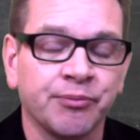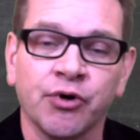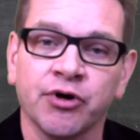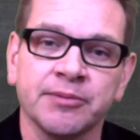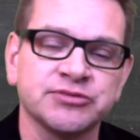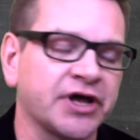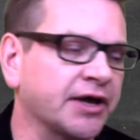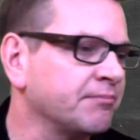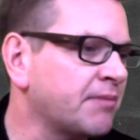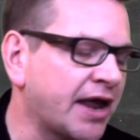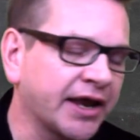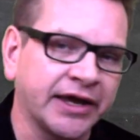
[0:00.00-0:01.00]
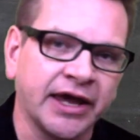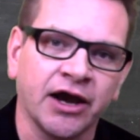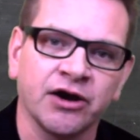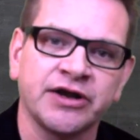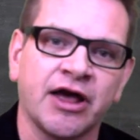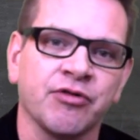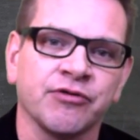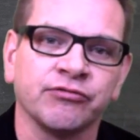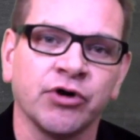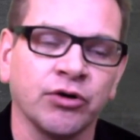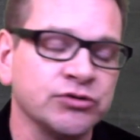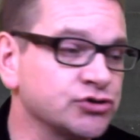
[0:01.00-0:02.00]
programs like Medicare down the
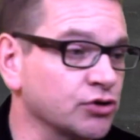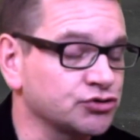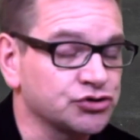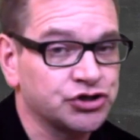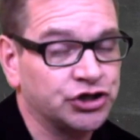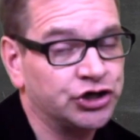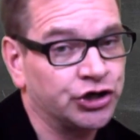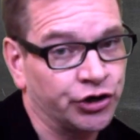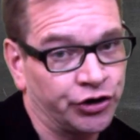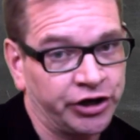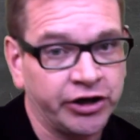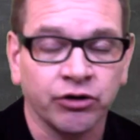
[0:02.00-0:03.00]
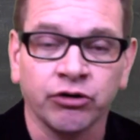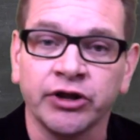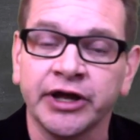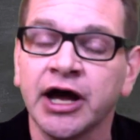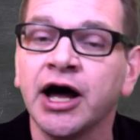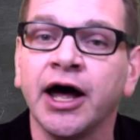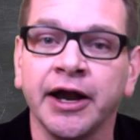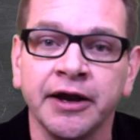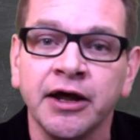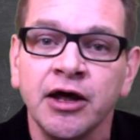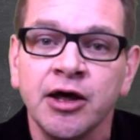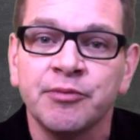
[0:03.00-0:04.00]
road, Social Security early on,